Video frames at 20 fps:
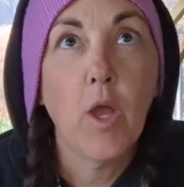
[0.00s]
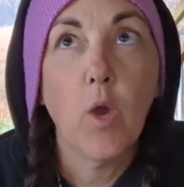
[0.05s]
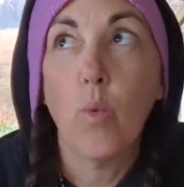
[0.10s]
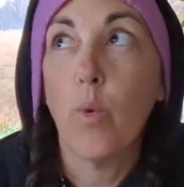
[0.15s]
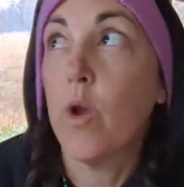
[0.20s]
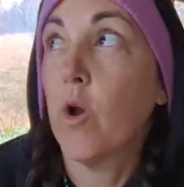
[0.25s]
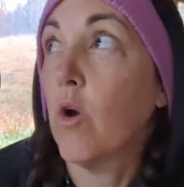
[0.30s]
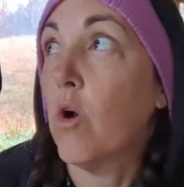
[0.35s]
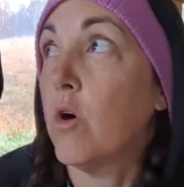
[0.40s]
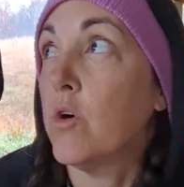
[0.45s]

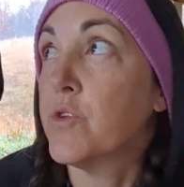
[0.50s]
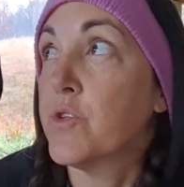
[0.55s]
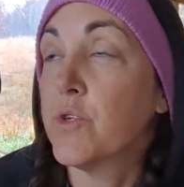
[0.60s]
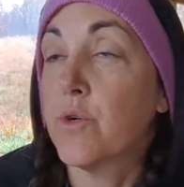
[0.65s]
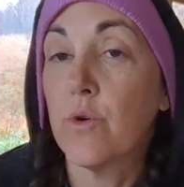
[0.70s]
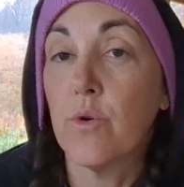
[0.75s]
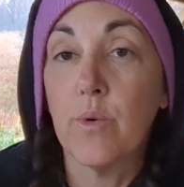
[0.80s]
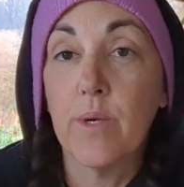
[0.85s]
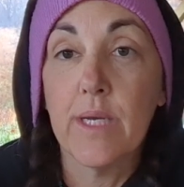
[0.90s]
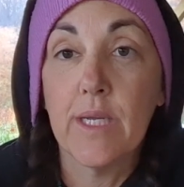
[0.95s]
We are also
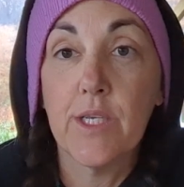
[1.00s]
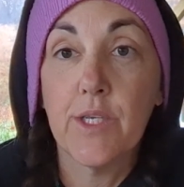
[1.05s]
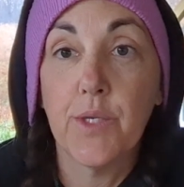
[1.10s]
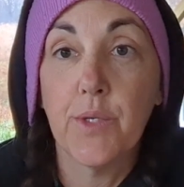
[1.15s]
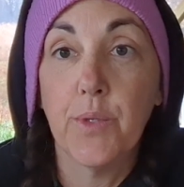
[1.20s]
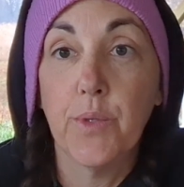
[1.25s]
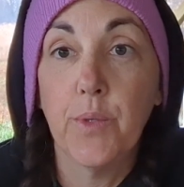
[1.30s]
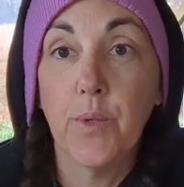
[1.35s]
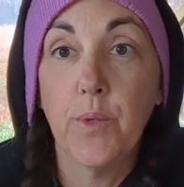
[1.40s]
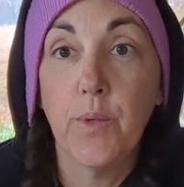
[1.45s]
going
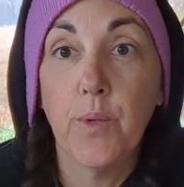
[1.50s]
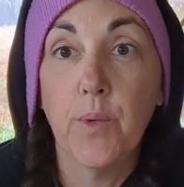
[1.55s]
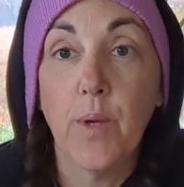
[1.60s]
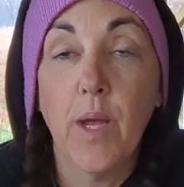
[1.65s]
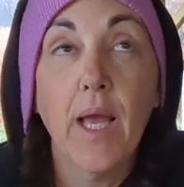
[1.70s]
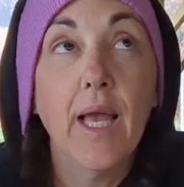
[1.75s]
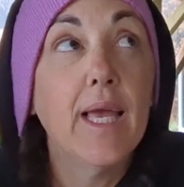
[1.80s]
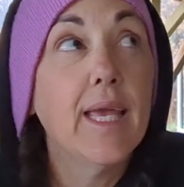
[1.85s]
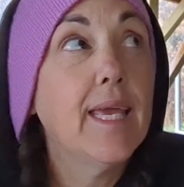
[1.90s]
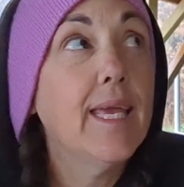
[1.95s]
to
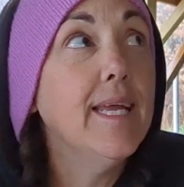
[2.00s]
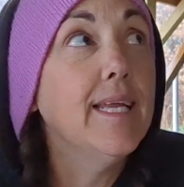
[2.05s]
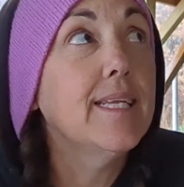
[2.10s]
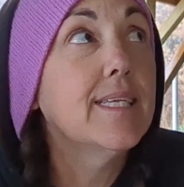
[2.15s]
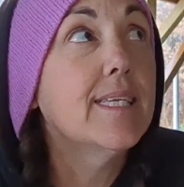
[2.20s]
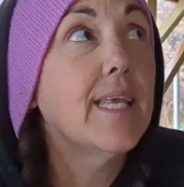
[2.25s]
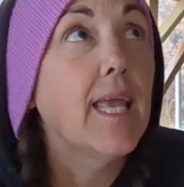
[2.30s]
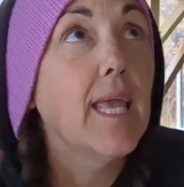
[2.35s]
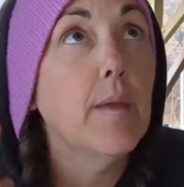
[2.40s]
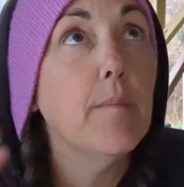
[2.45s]
heat
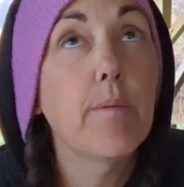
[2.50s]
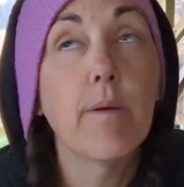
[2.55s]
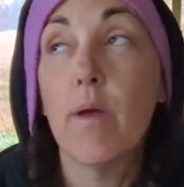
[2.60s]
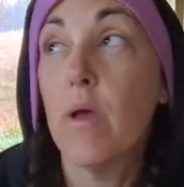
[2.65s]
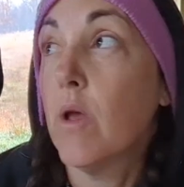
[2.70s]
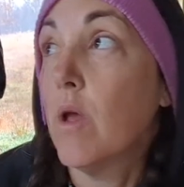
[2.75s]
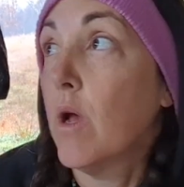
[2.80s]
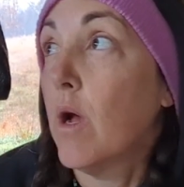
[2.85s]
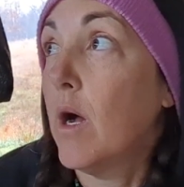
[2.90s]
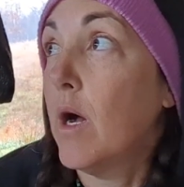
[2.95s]
tape
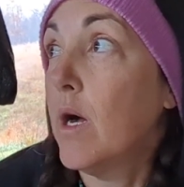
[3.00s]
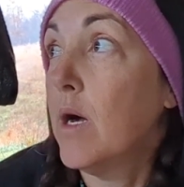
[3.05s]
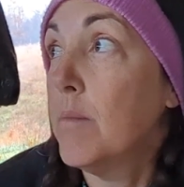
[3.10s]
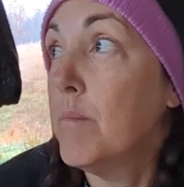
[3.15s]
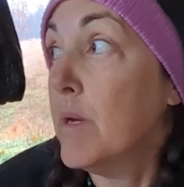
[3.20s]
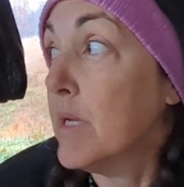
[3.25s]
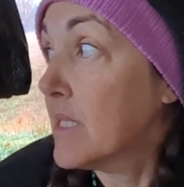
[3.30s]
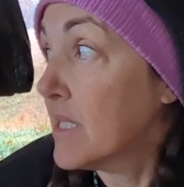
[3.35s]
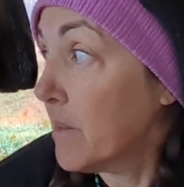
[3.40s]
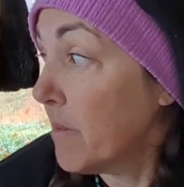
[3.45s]
some
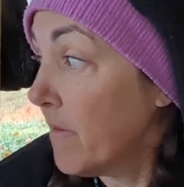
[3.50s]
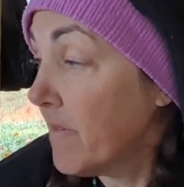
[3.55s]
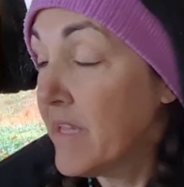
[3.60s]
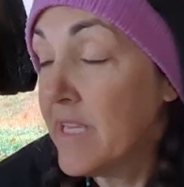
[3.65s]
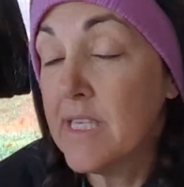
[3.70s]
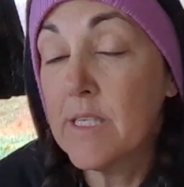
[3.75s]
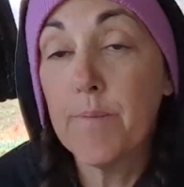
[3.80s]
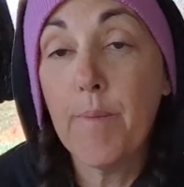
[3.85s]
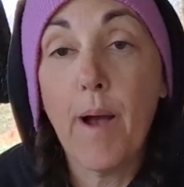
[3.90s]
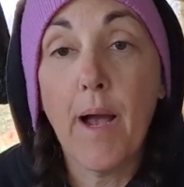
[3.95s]
of
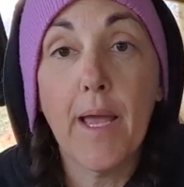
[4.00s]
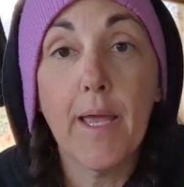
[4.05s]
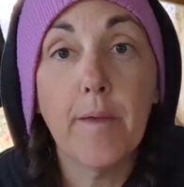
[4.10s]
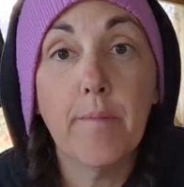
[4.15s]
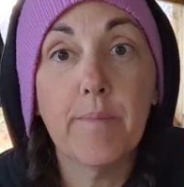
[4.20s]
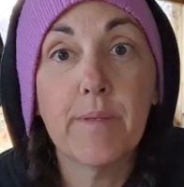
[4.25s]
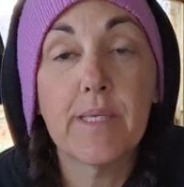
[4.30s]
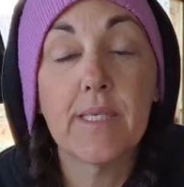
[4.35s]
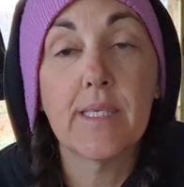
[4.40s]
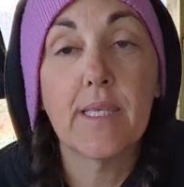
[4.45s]
these
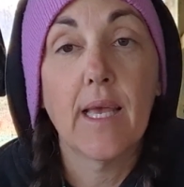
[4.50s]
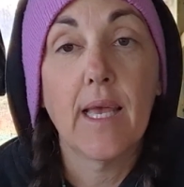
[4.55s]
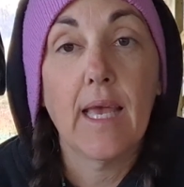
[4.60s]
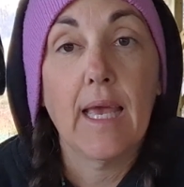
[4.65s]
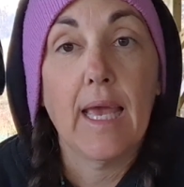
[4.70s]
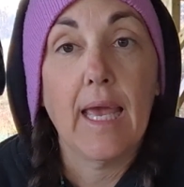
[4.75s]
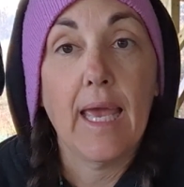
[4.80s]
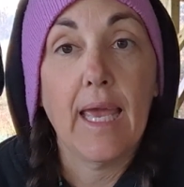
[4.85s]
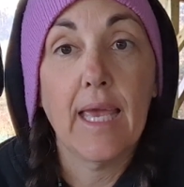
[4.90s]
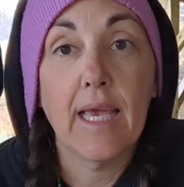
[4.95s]
pipes
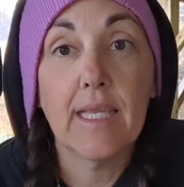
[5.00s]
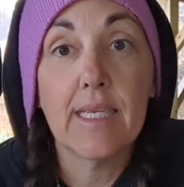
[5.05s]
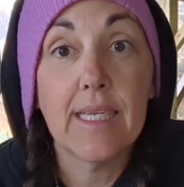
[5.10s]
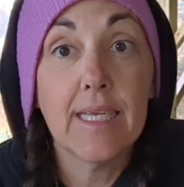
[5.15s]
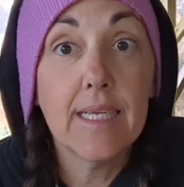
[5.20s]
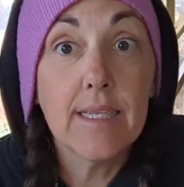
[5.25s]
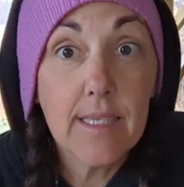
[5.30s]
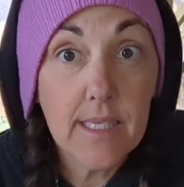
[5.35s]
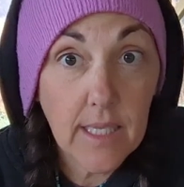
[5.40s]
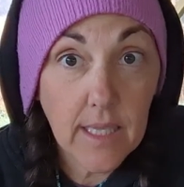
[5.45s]
and
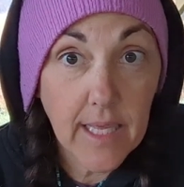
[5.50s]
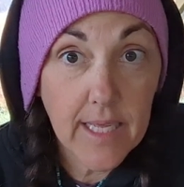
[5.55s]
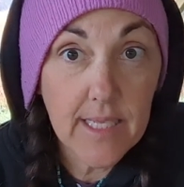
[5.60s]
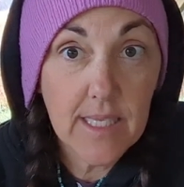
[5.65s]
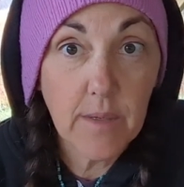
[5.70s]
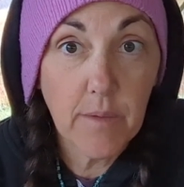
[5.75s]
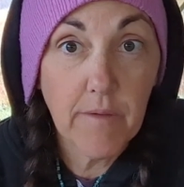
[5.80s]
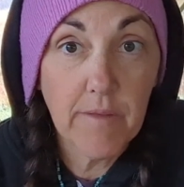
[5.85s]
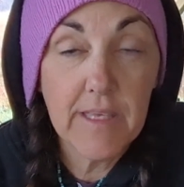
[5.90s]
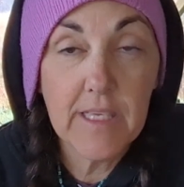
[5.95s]
insulate
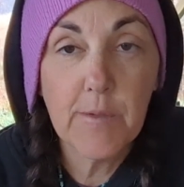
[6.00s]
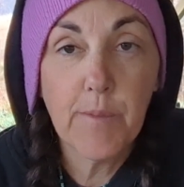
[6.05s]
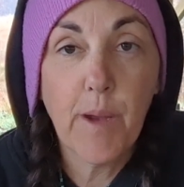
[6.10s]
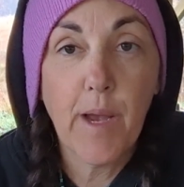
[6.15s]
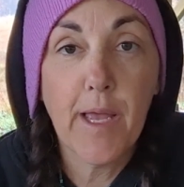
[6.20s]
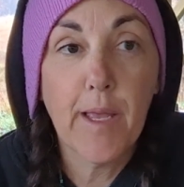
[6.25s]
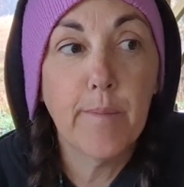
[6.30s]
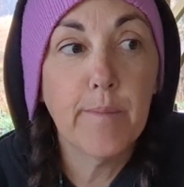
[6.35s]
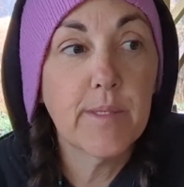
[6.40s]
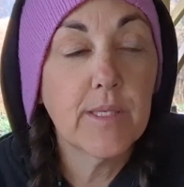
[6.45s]
some of these
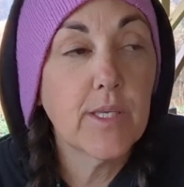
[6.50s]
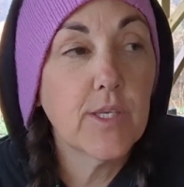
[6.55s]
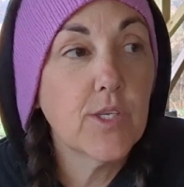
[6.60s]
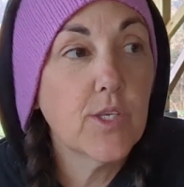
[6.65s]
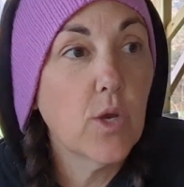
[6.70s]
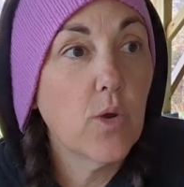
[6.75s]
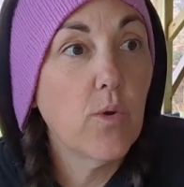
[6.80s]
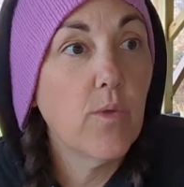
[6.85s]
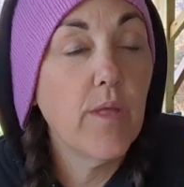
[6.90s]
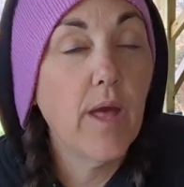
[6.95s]
pipes
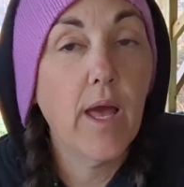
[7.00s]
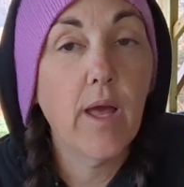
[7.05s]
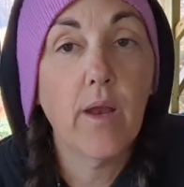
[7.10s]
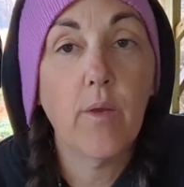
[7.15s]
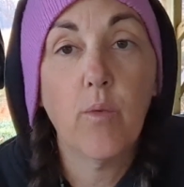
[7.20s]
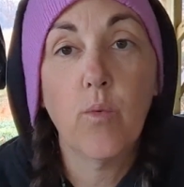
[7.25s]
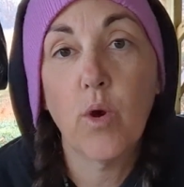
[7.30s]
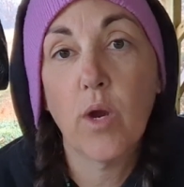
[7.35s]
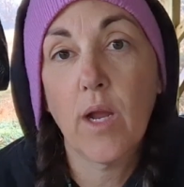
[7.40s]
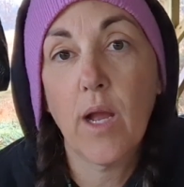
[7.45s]
so that
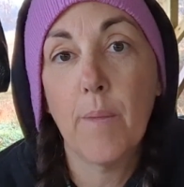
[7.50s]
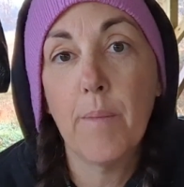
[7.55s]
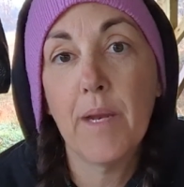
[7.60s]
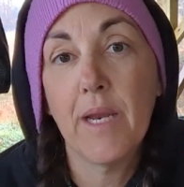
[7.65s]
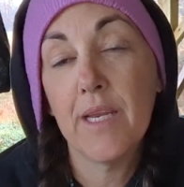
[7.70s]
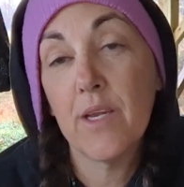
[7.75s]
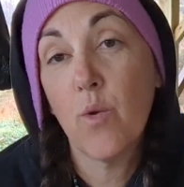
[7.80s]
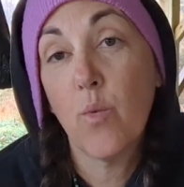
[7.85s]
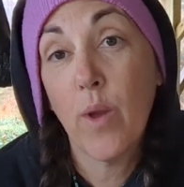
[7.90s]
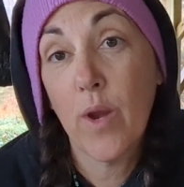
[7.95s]
we're coming
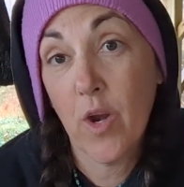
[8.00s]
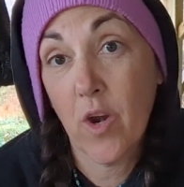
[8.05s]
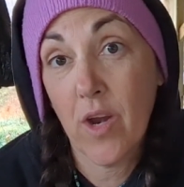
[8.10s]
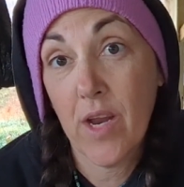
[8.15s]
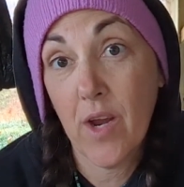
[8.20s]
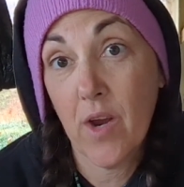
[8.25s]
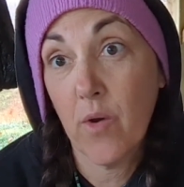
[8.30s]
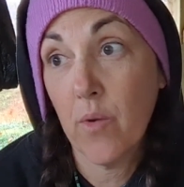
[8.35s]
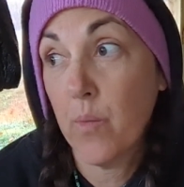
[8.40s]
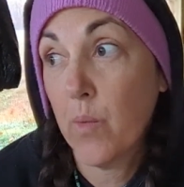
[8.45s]
into winter here.